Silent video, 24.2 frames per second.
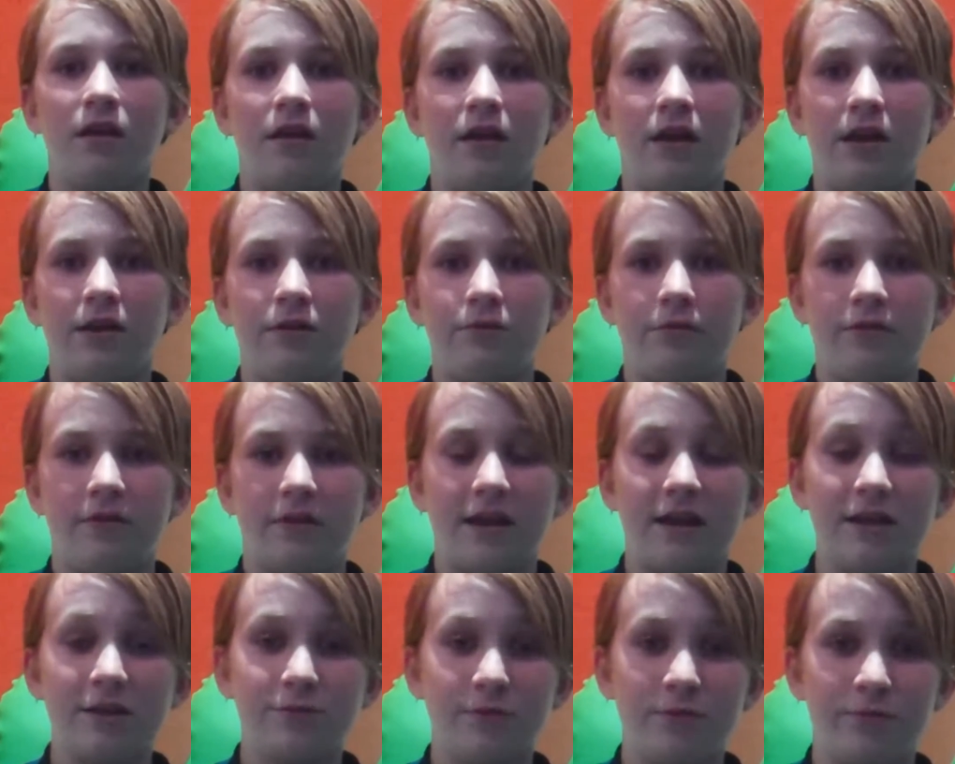And
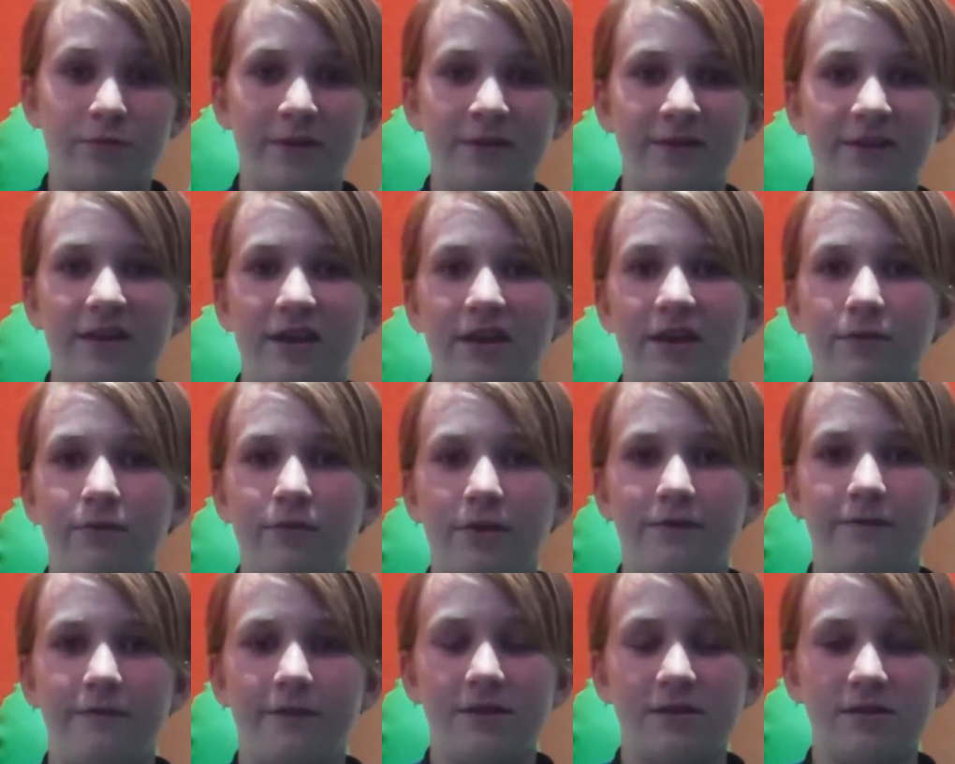as we went there,
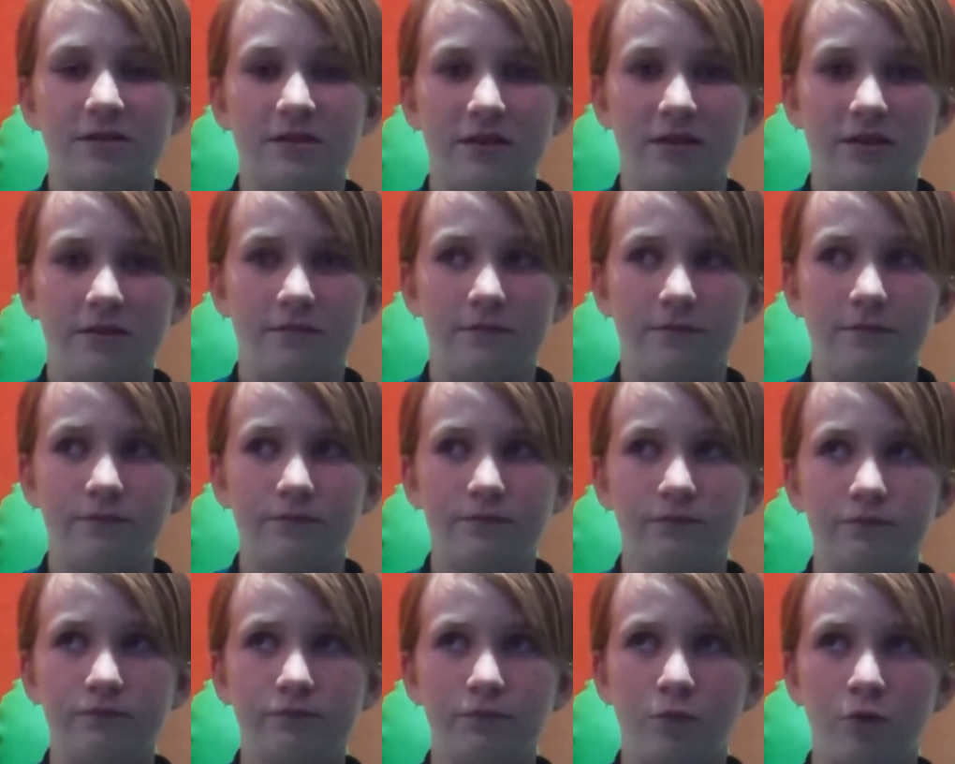we visited
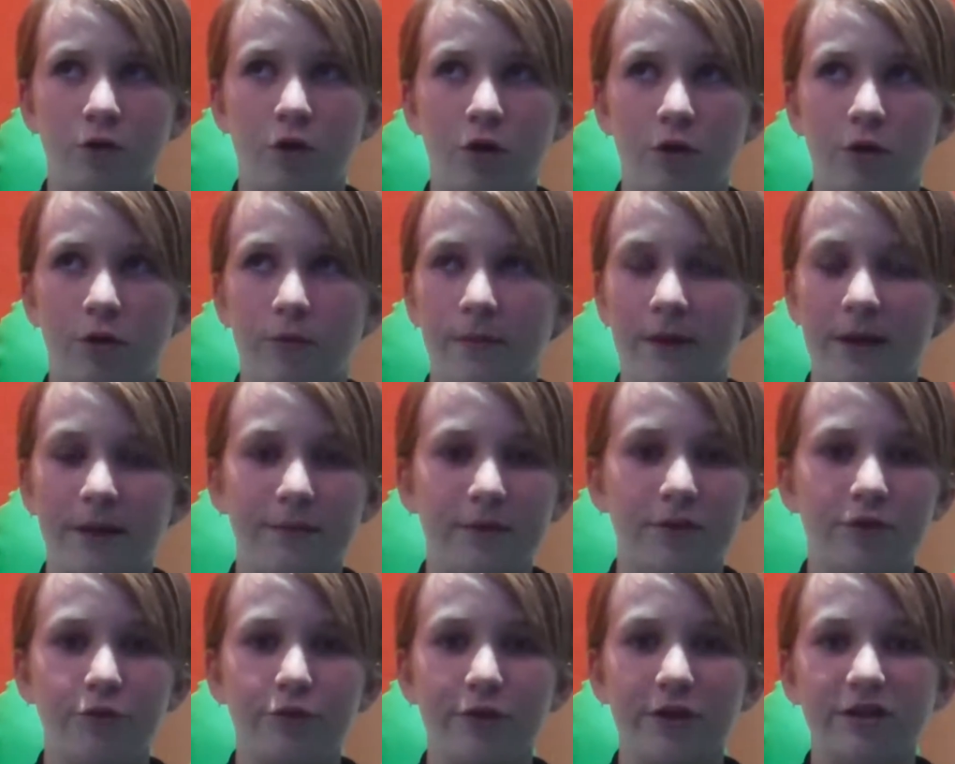oh, maybe
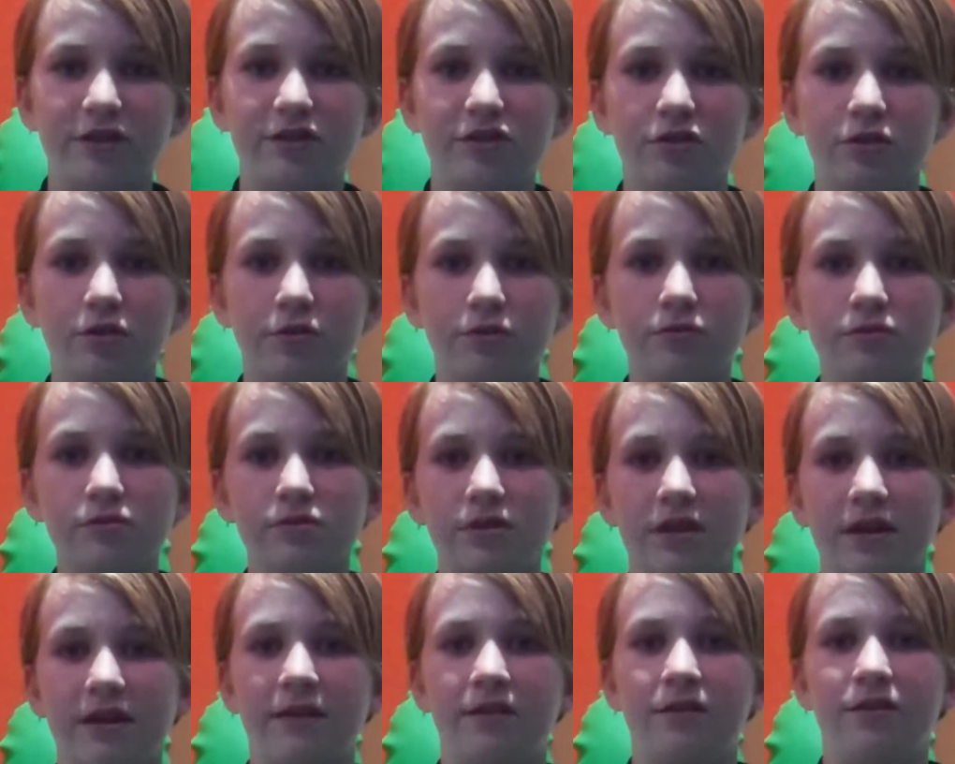three schools,
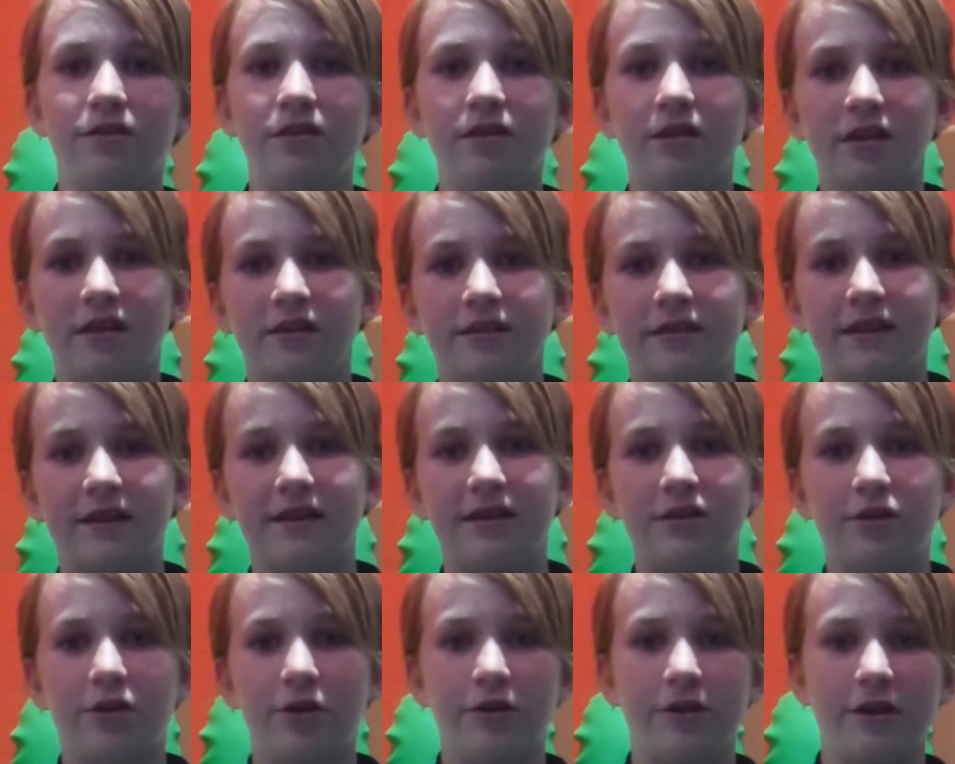and they
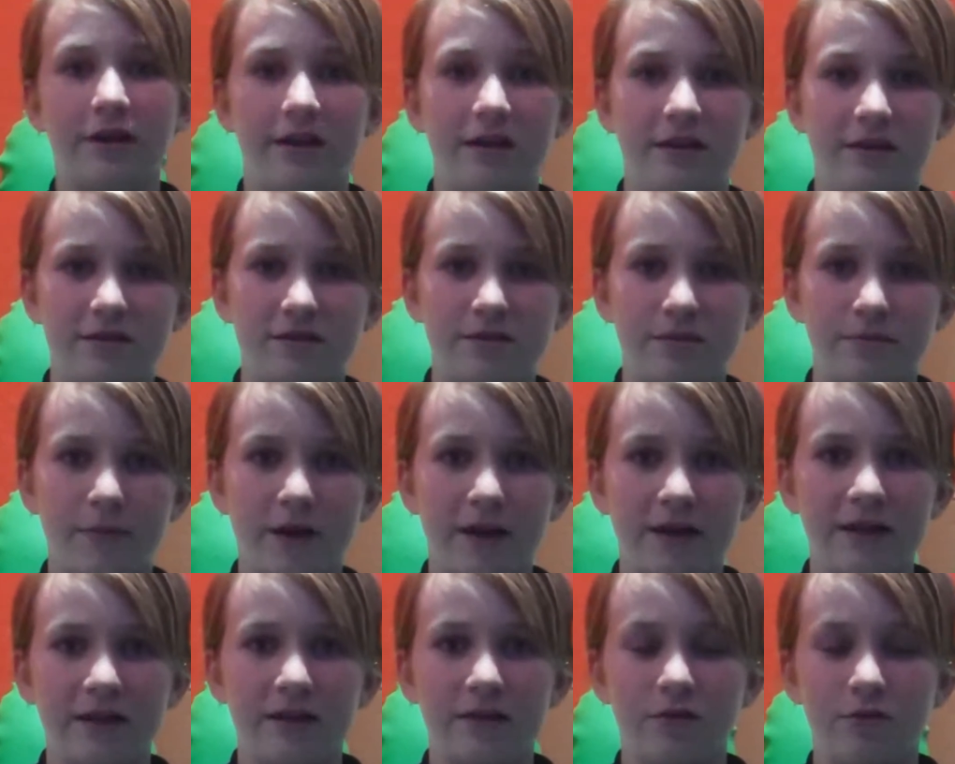donated some
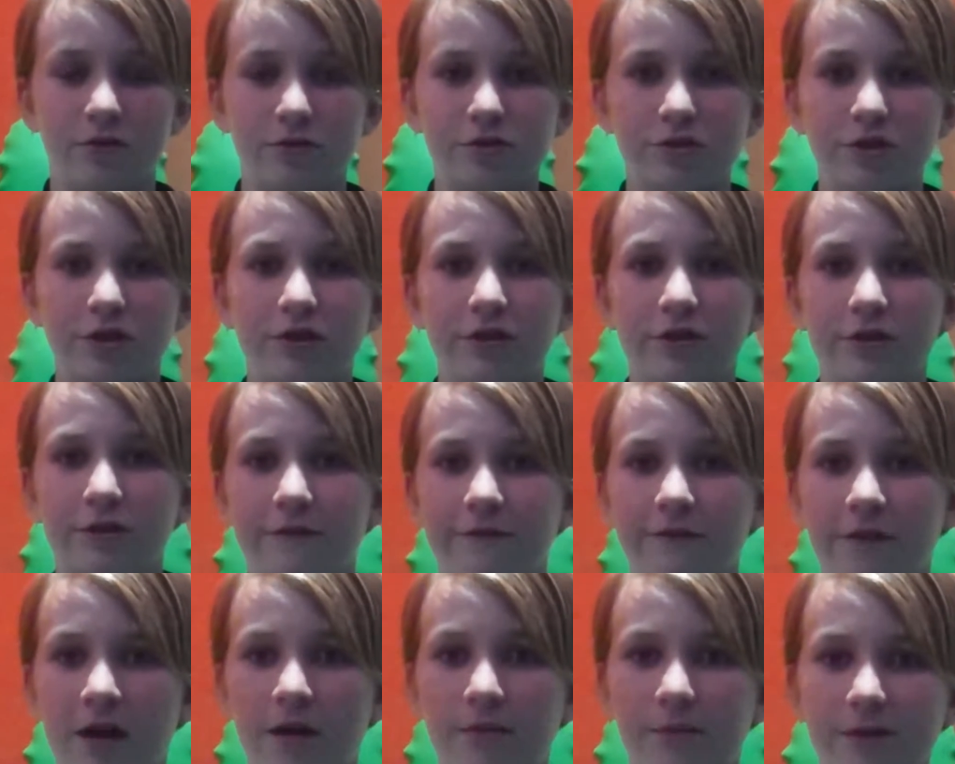money also to the
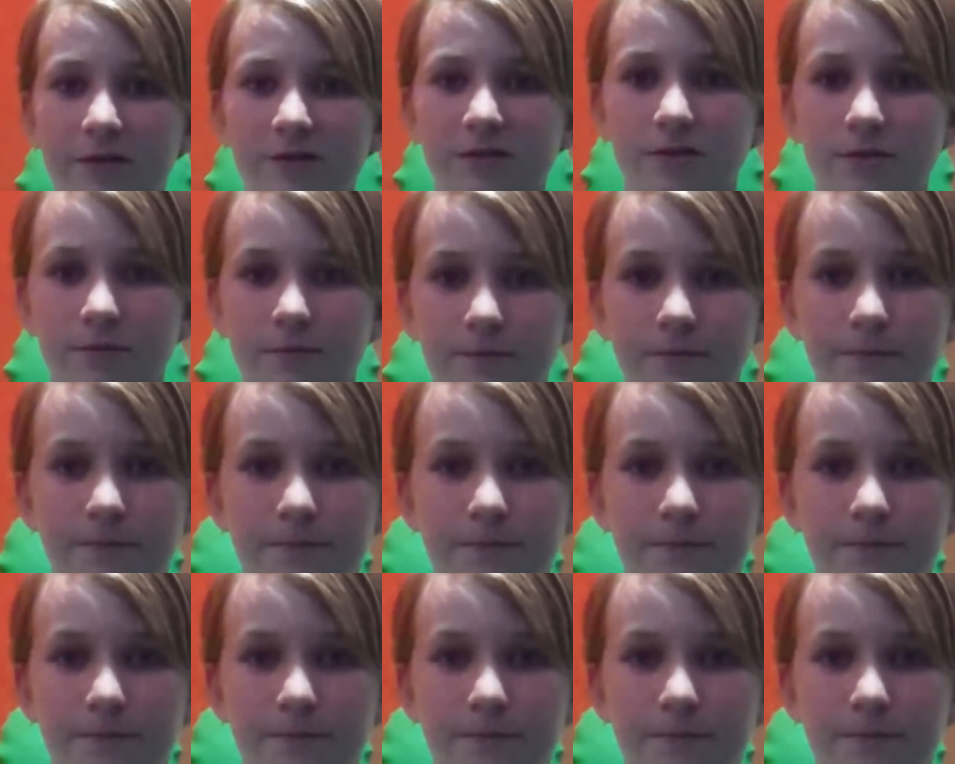farmers.